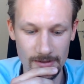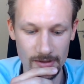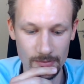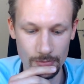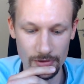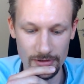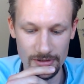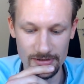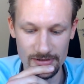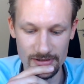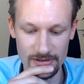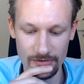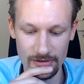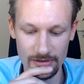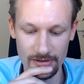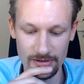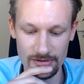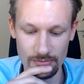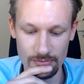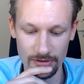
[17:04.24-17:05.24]
operations. I
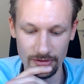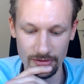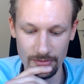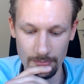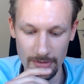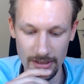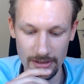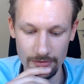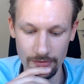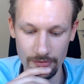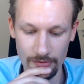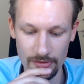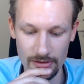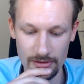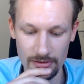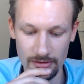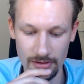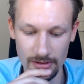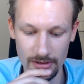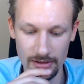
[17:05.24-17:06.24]
think that's one of the main
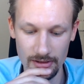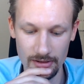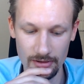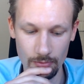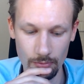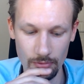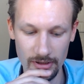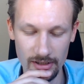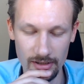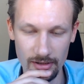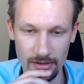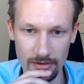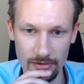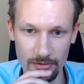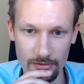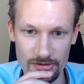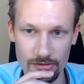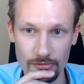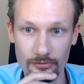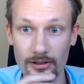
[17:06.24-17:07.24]
thing
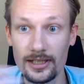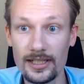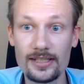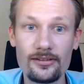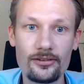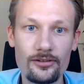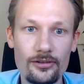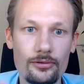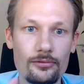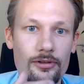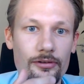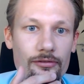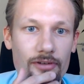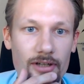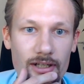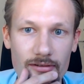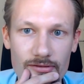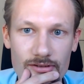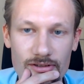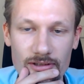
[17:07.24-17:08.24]
where sort of linked to the
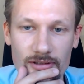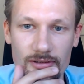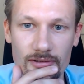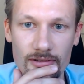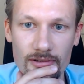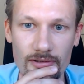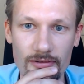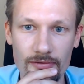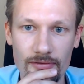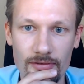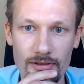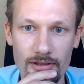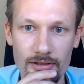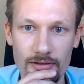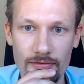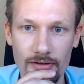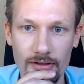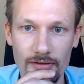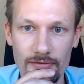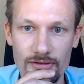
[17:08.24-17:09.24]
5G
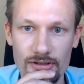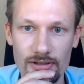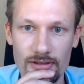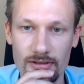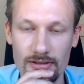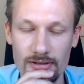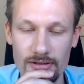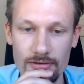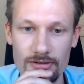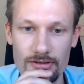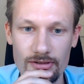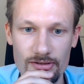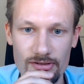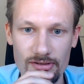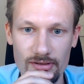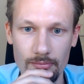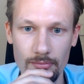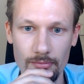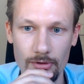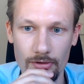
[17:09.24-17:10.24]

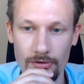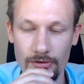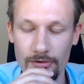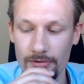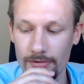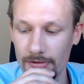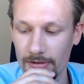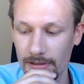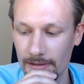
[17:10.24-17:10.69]
ecosystem point.